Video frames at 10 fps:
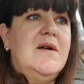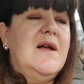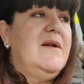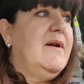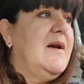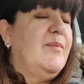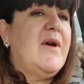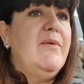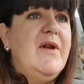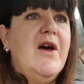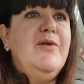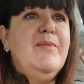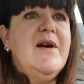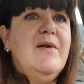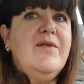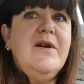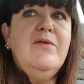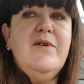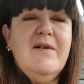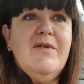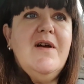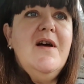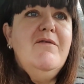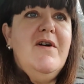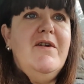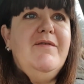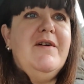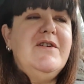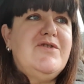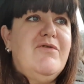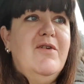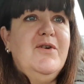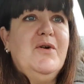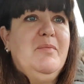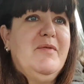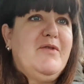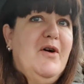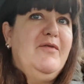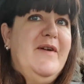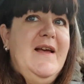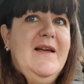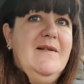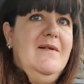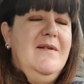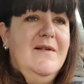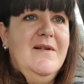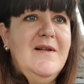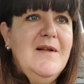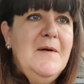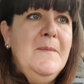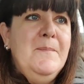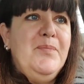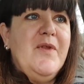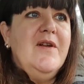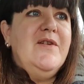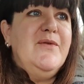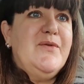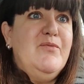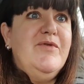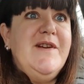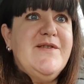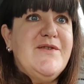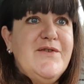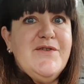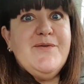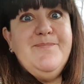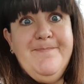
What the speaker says: Anyway, I'm going home now. I think I'm going to have a very, very strong cup of coffee and do some research.